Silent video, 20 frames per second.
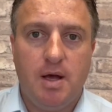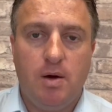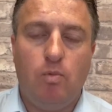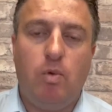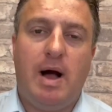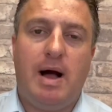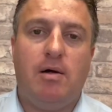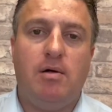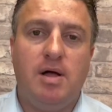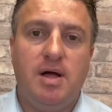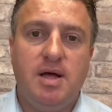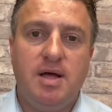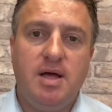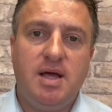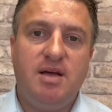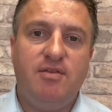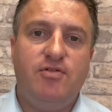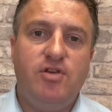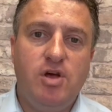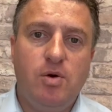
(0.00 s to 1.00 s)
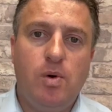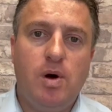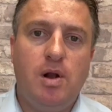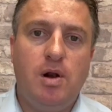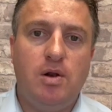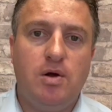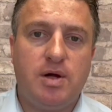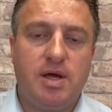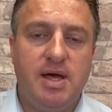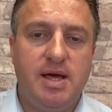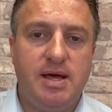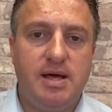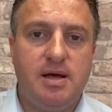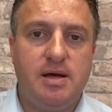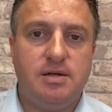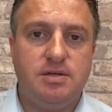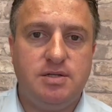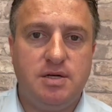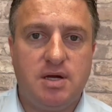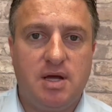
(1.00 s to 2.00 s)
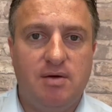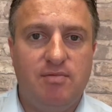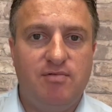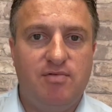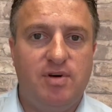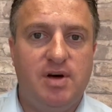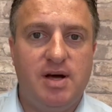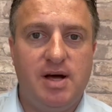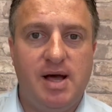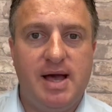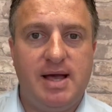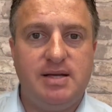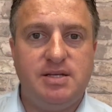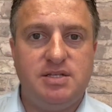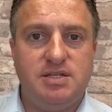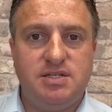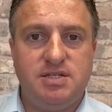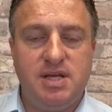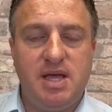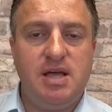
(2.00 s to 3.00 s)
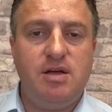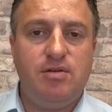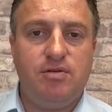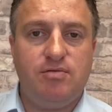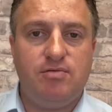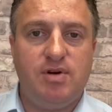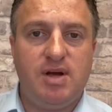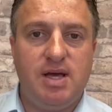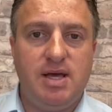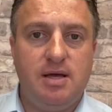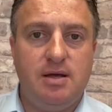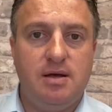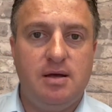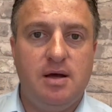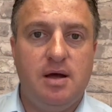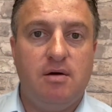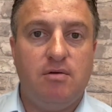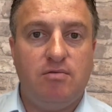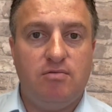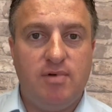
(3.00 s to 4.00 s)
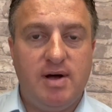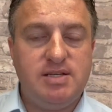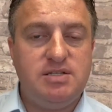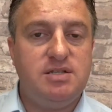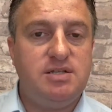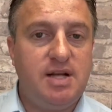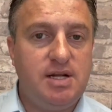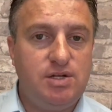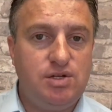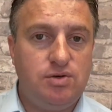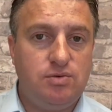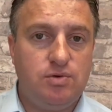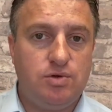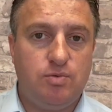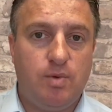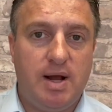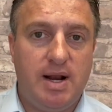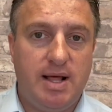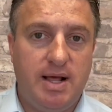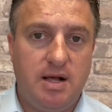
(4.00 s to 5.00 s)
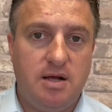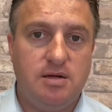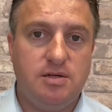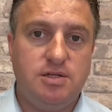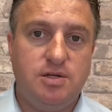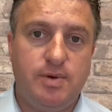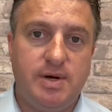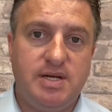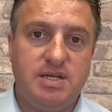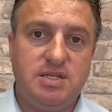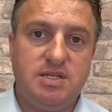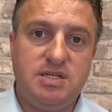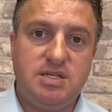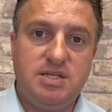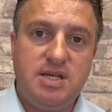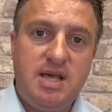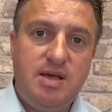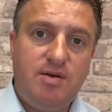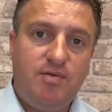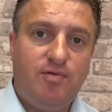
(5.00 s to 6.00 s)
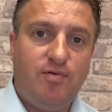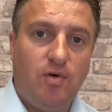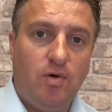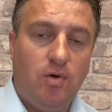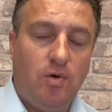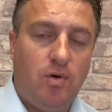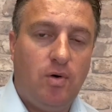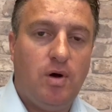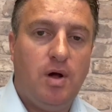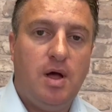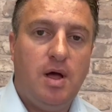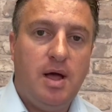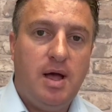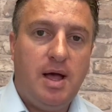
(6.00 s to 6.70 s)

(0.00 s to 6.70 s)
Well, if you are looking to convert a C3 residential dwelling to a C4